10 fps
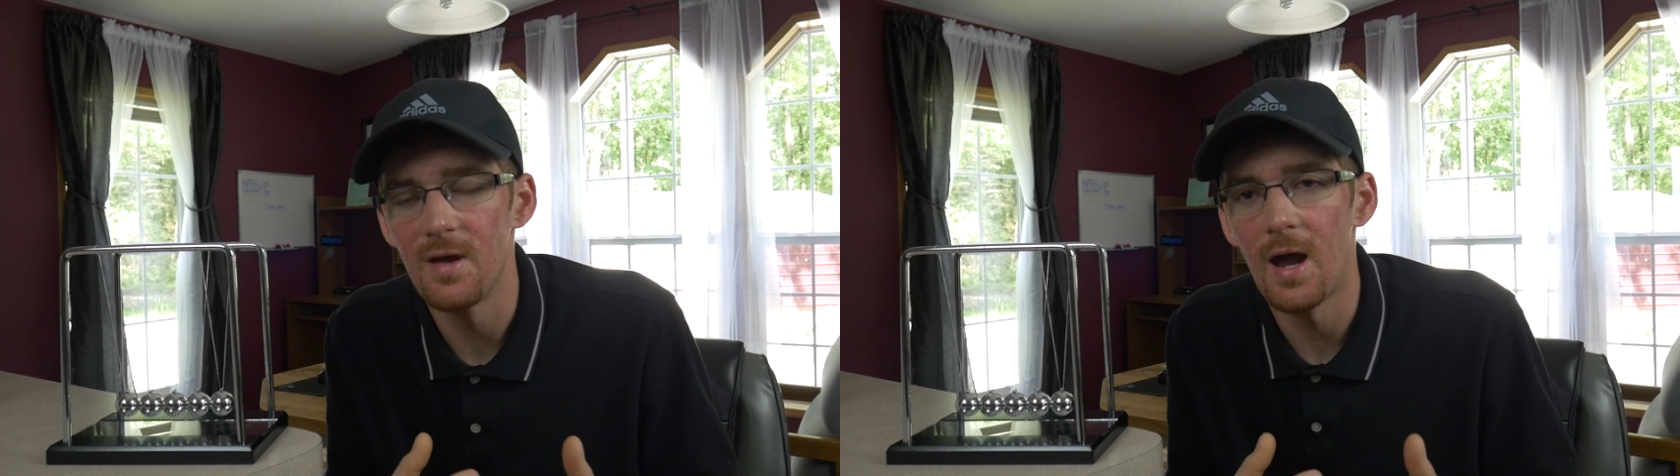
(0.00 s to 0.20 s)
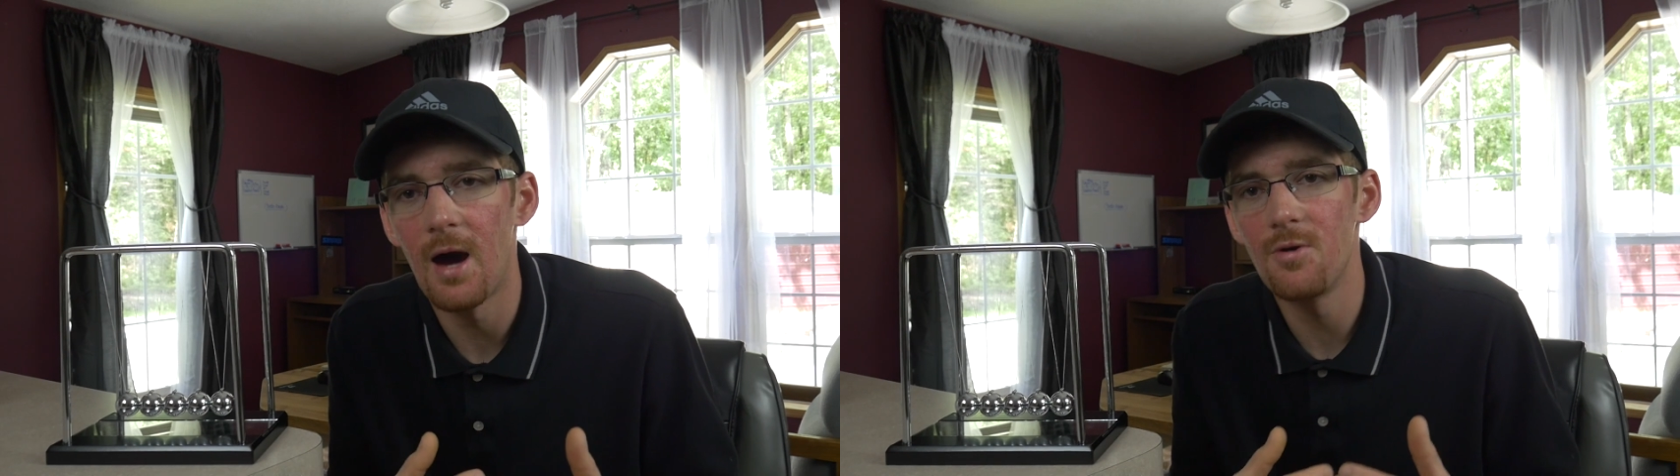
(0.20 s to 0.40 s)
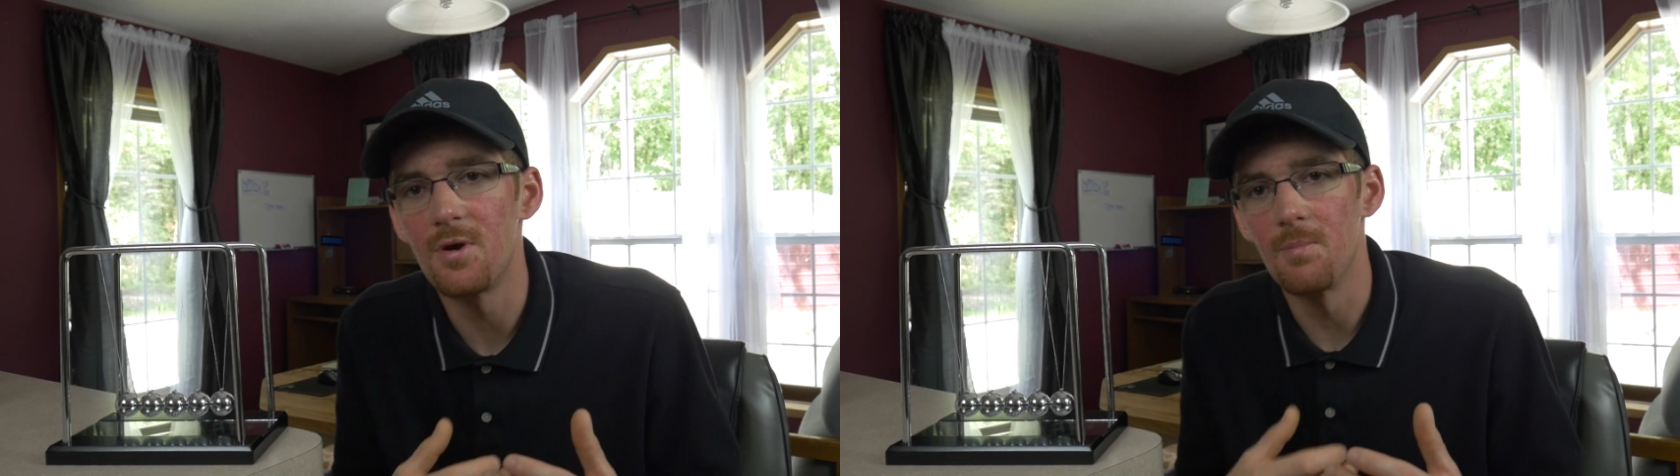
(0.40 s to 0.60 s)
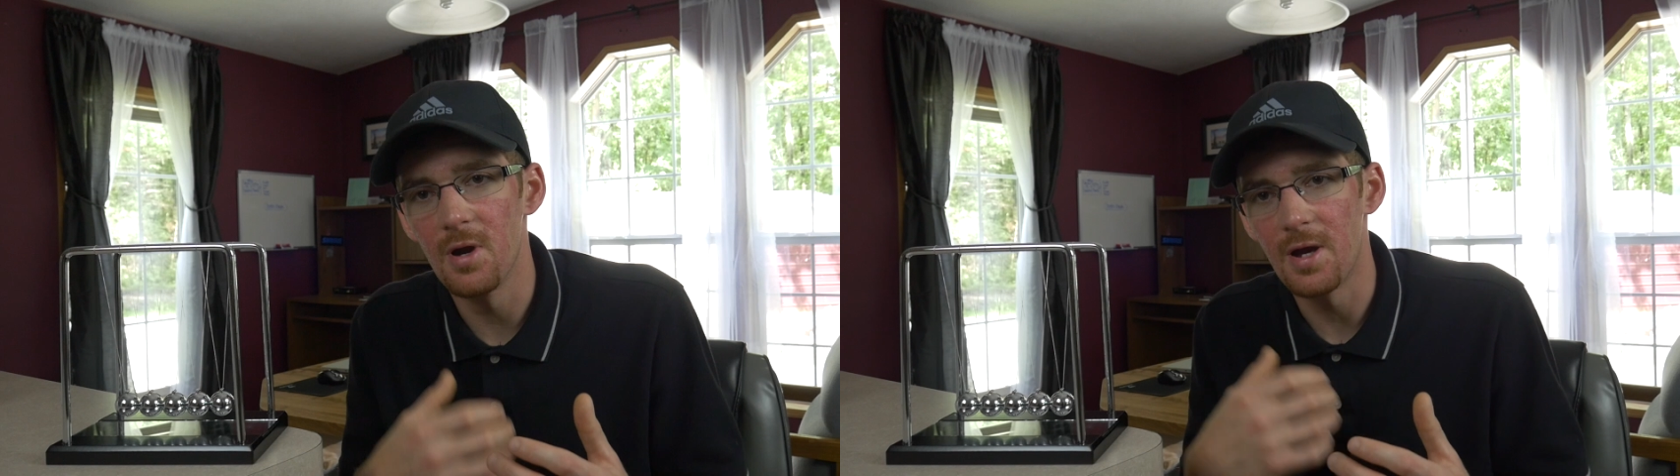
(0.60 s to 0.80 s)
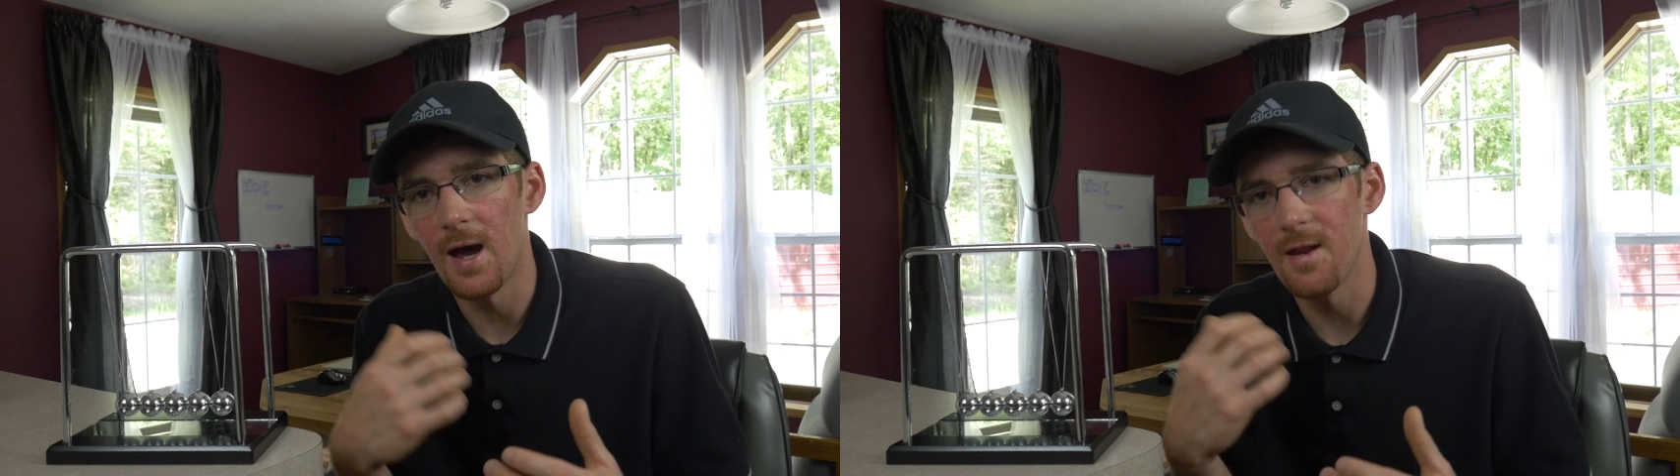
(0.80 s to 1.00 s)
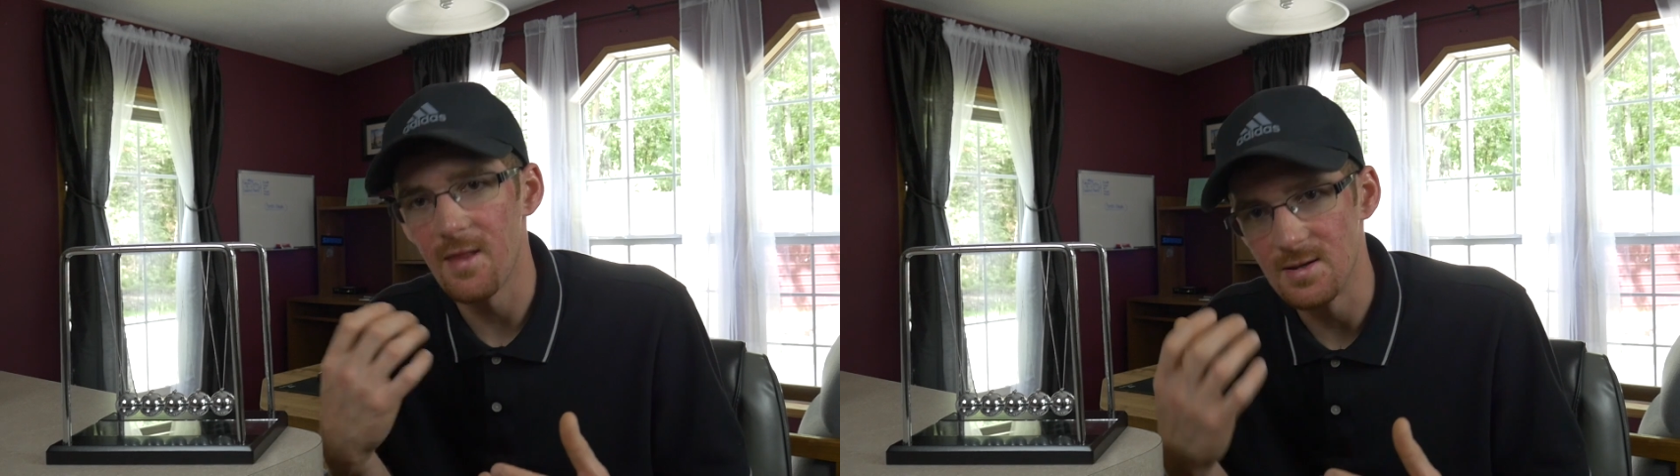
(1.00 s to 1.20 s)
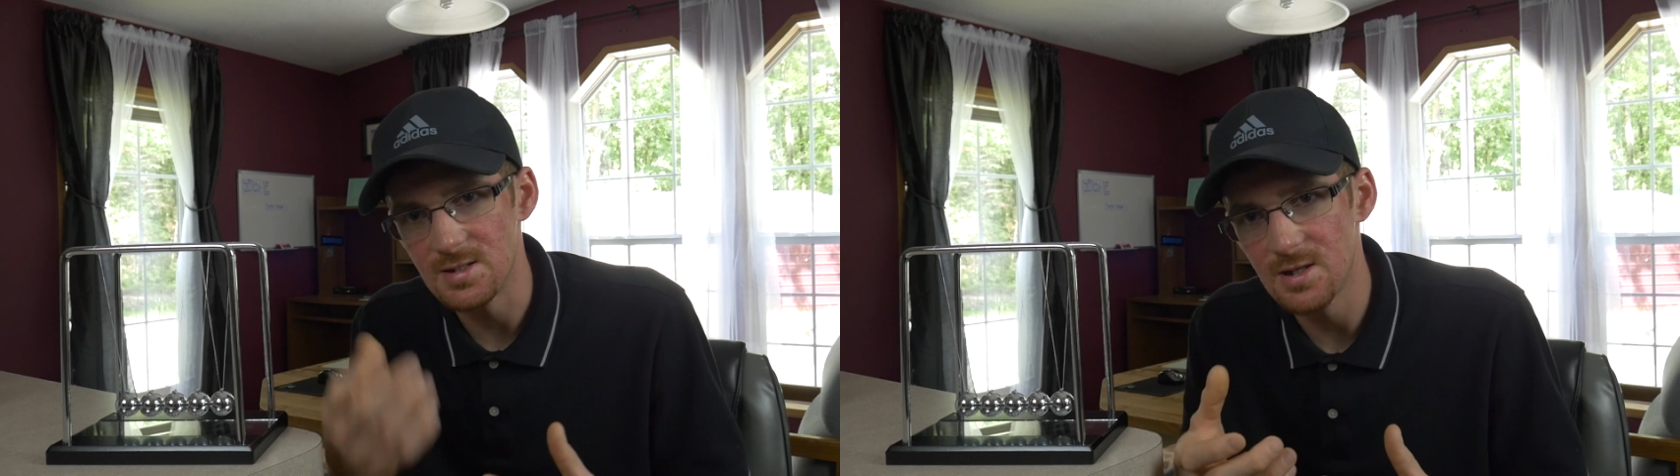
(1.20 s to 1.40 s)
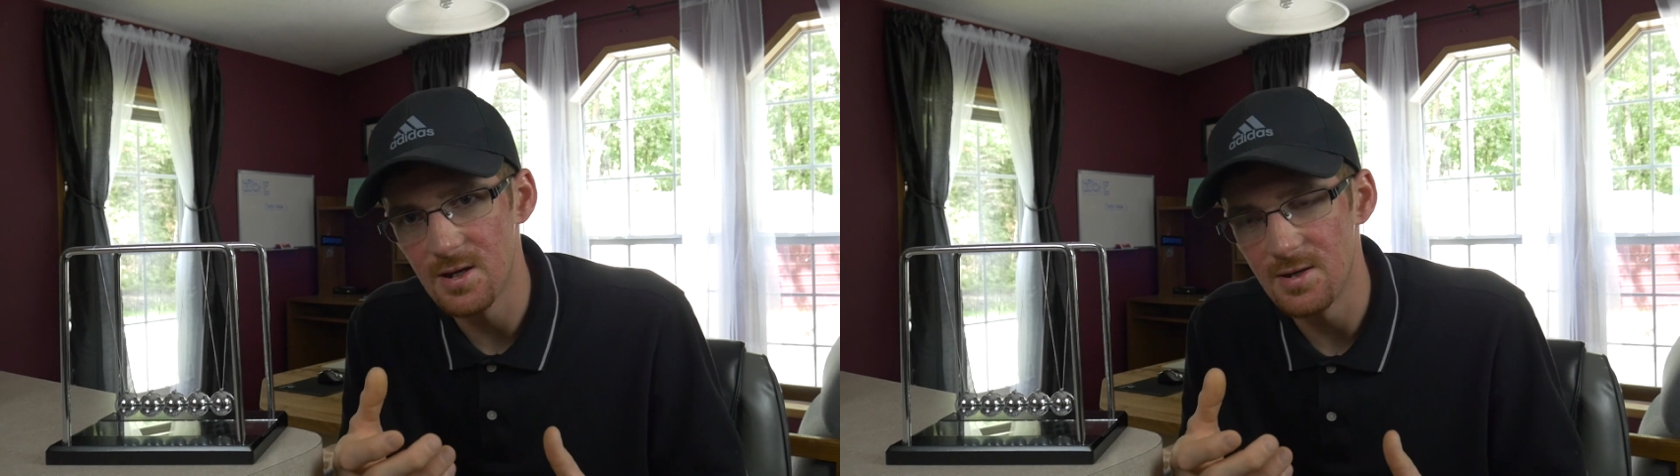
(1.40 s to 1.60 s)
and how you can break out of that
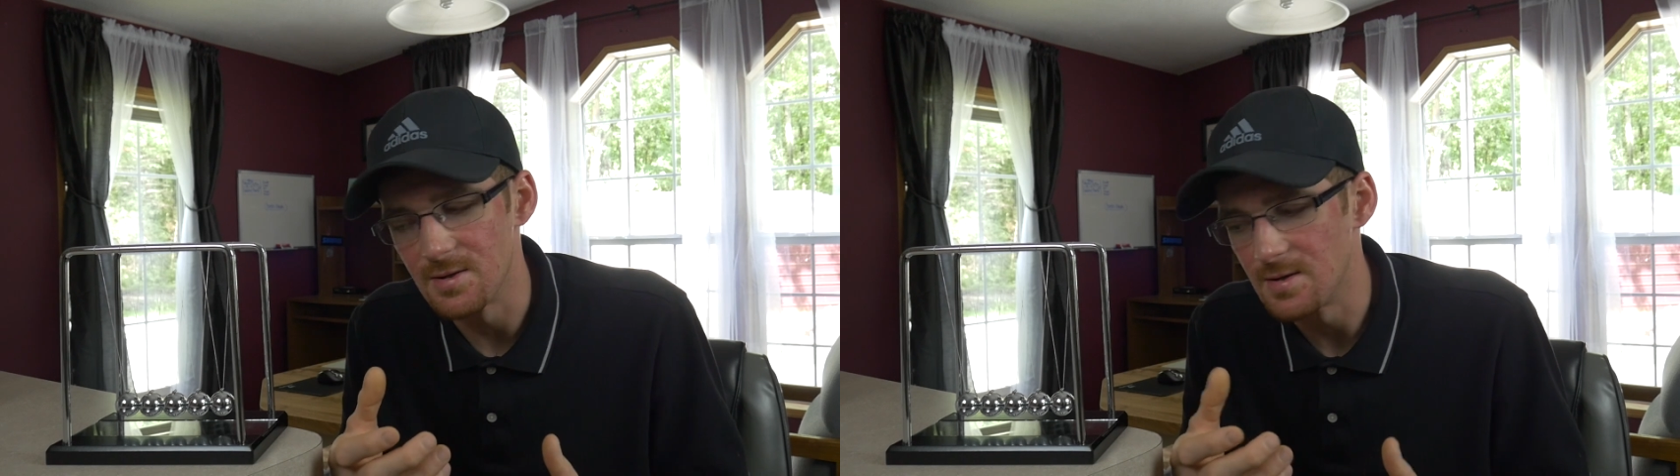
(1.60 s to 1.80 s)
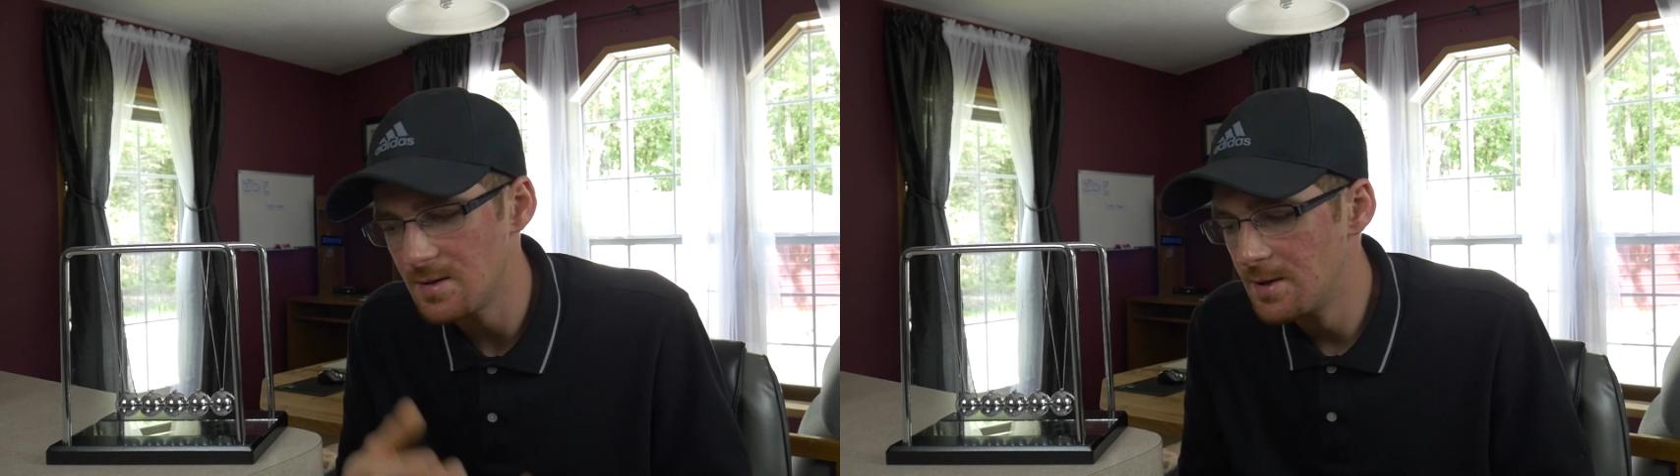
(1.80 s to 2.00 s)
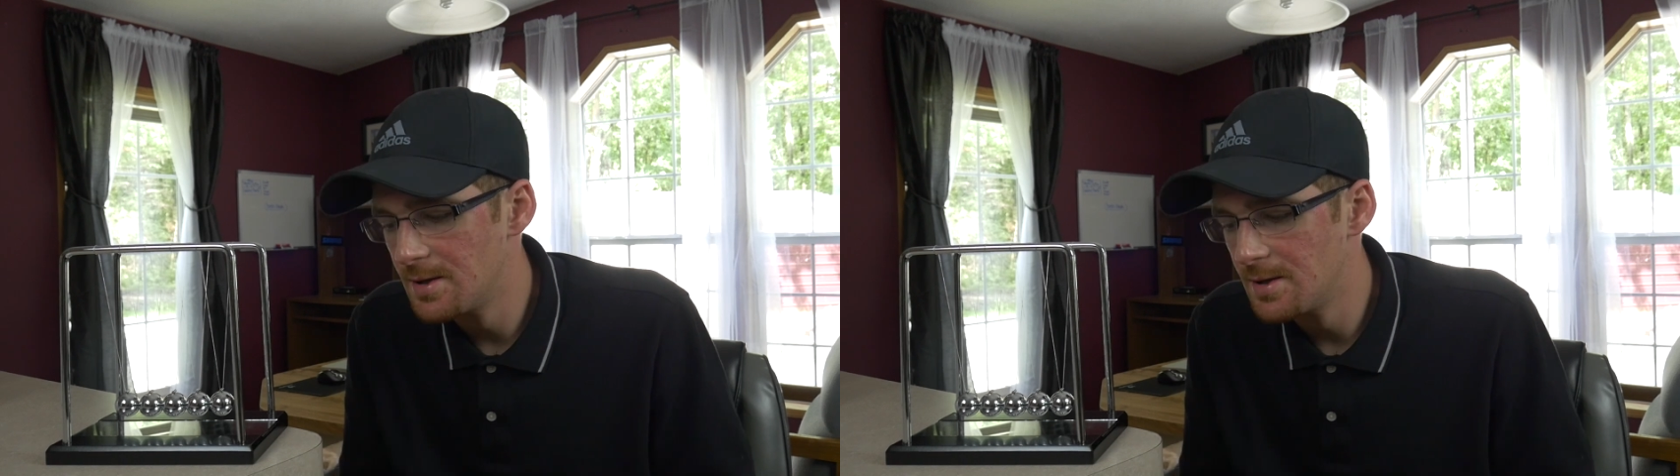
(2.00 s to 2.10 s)
cycle.